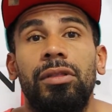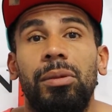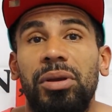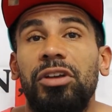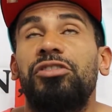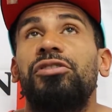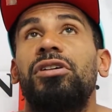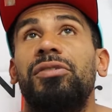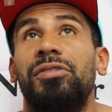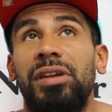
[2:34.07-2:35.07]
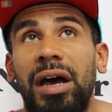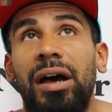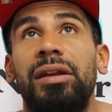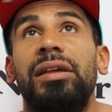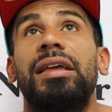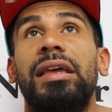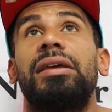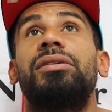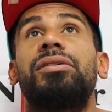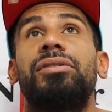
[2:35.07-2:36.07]
The picture of God
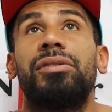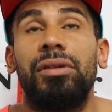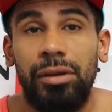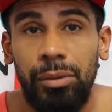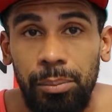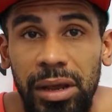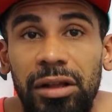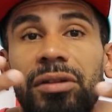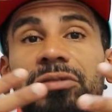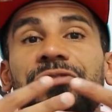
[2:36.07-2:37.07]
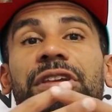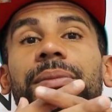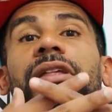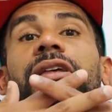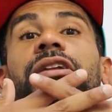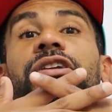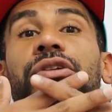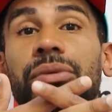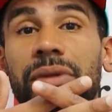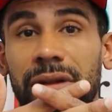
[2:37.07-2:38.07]
is male and female in
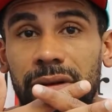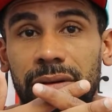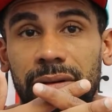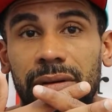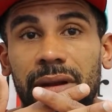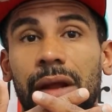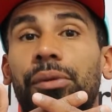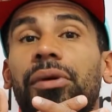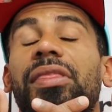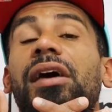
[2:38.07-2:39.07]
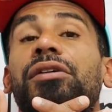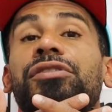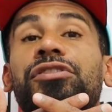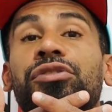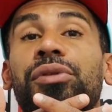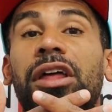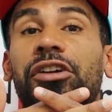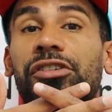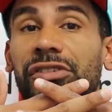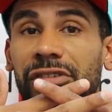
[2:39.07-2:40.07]
union. And when those two
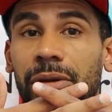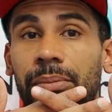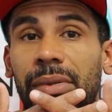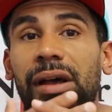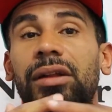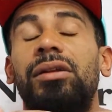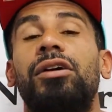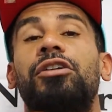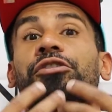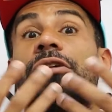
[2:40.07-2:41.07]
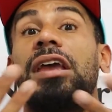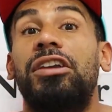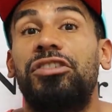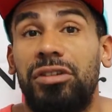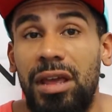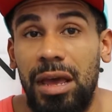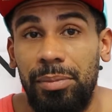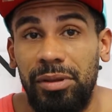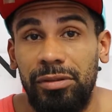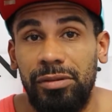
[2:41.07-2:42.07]
energies combine, creation
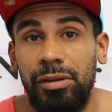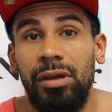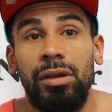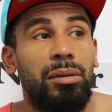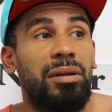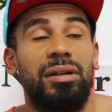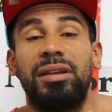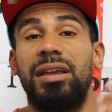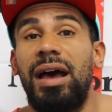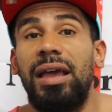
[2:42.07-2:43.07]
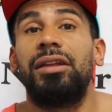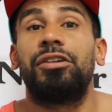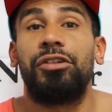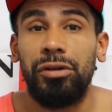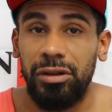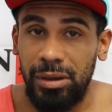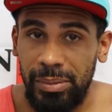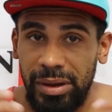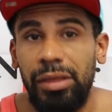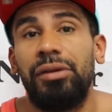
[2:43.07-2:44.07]
happens. You need a guy and a girl to
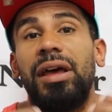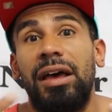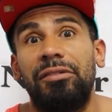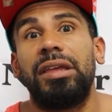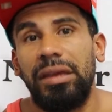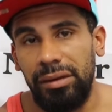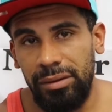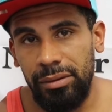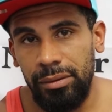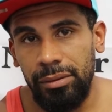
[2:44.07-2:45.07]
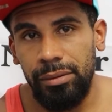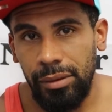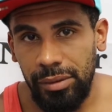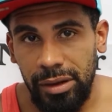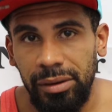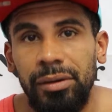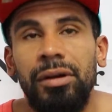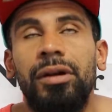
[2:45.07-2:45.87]
come together to have a kid, okay?